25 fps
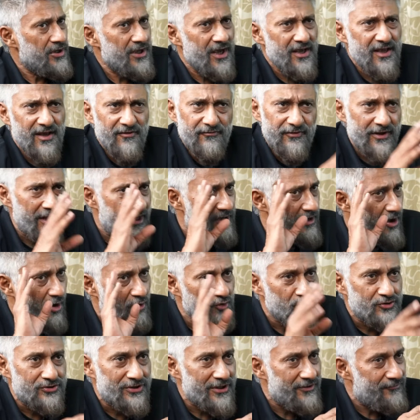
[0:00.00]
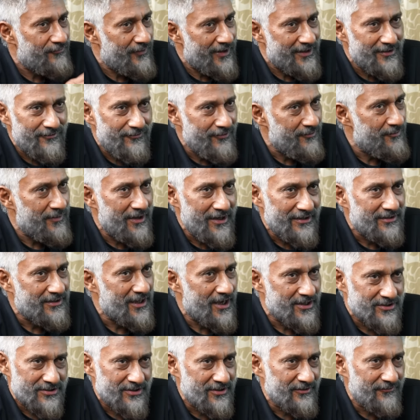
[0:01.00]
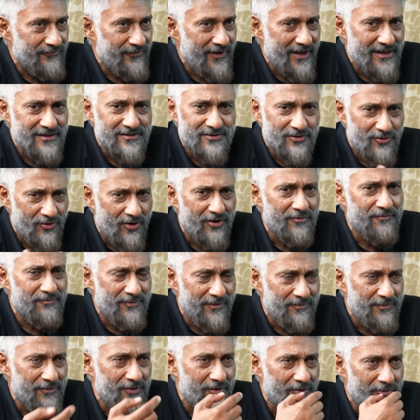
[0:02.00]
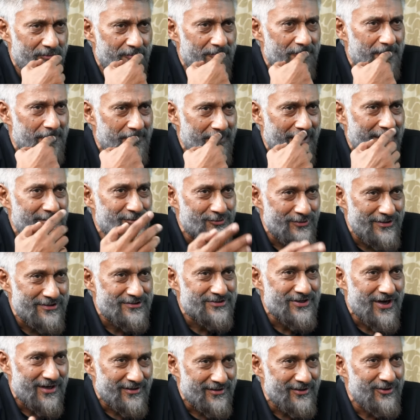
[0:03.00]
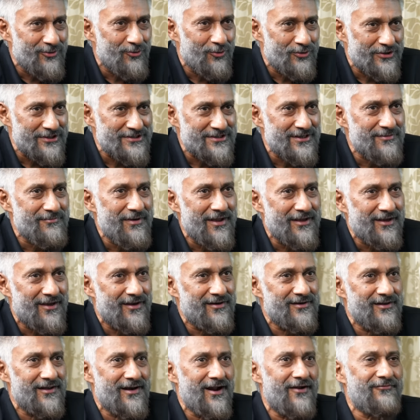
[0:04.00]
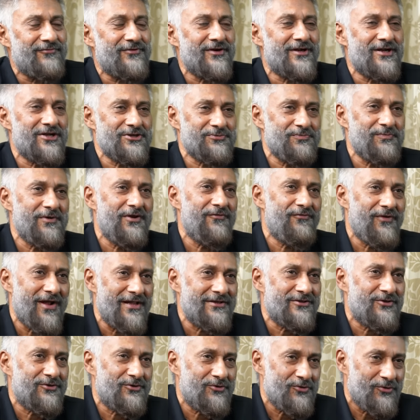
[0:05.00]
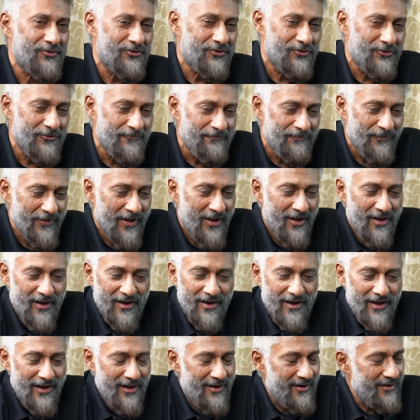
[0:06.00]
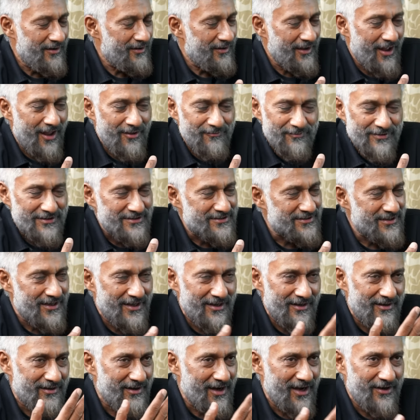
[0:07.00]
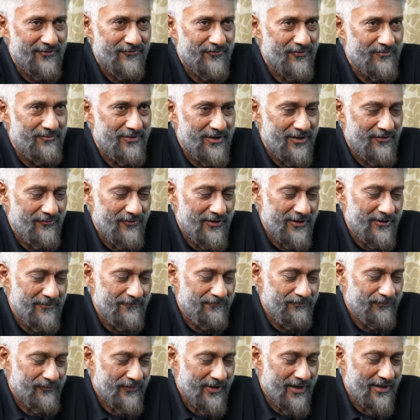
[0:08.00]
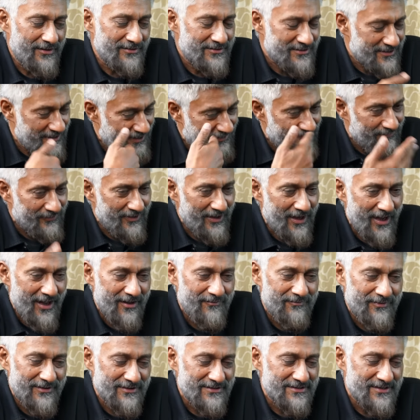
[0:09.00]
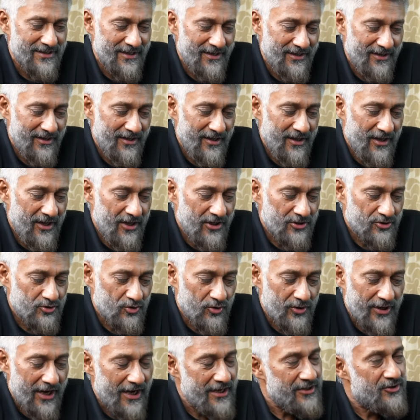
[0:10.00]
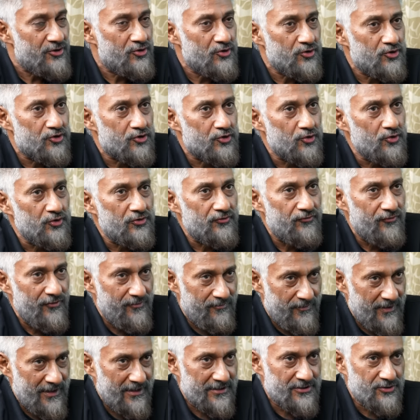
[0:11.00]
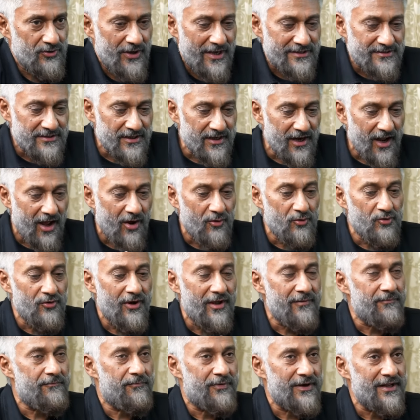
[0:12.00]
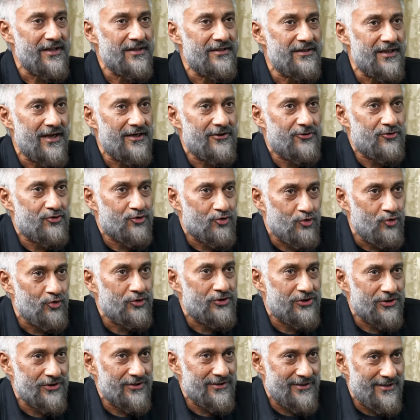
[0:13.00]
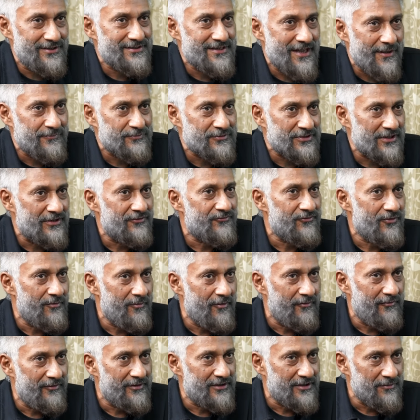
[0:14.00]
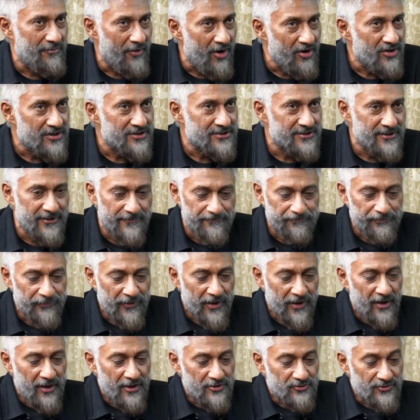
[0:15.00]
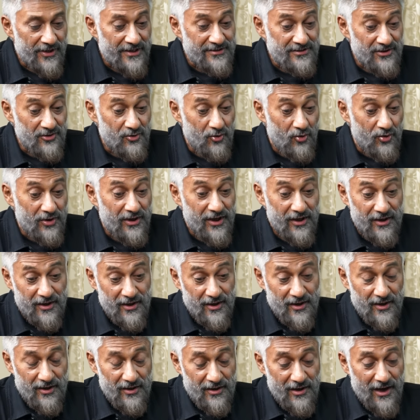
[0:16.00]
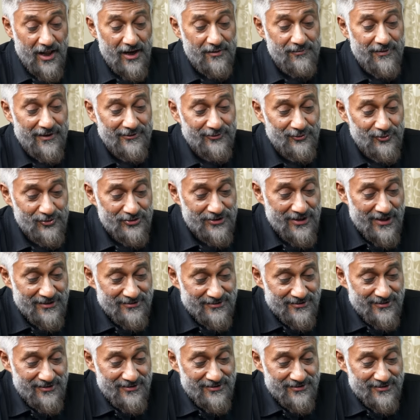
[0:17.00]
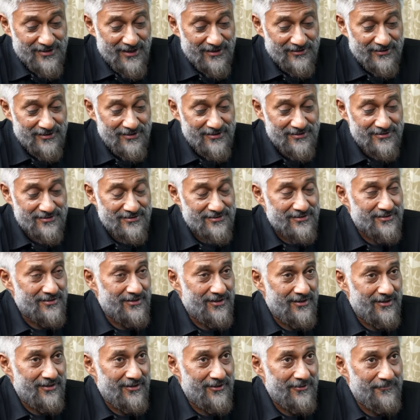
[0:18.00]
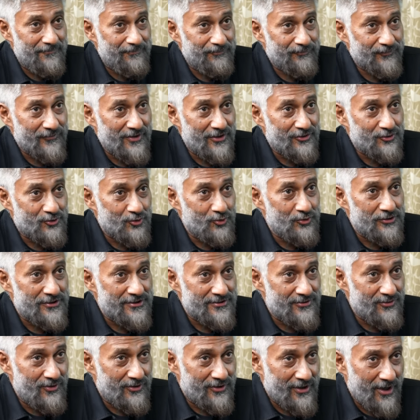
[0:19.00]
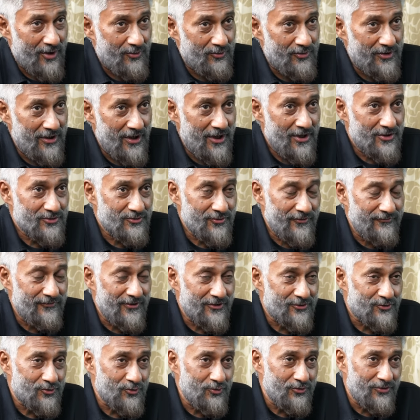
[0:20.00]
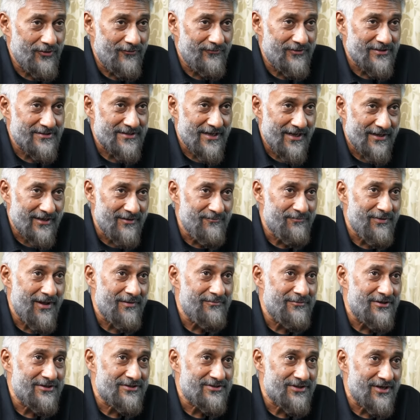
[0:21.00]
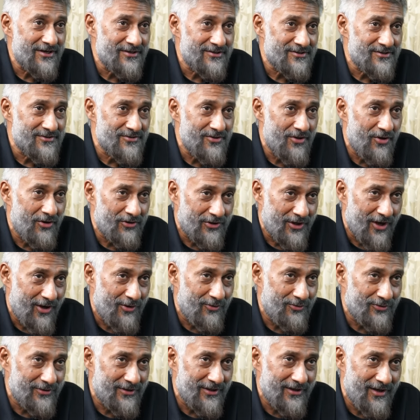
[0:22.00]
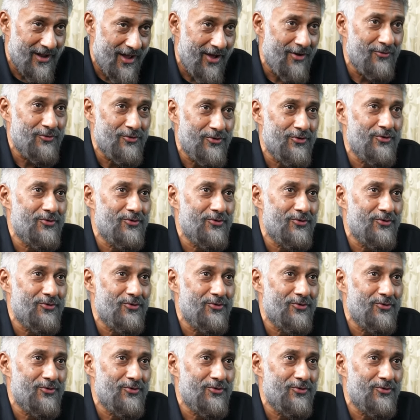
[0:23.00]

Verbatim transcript: yeah, yeah, yeah, We announced it when we made yeah. Tashkent Files. A lot of people actually started noticing my career after Kashmir yeah. Files. I don't know, and I've been saying it right from day one. And same thing I've been saying. So right to truth we made. So I said, how do I bring that truth is absent from our democracy? So I said, okay, Lal Bahadur Shastri's death is, uh, the truth is not out. So if the truth of the second prime minister is not out, then how do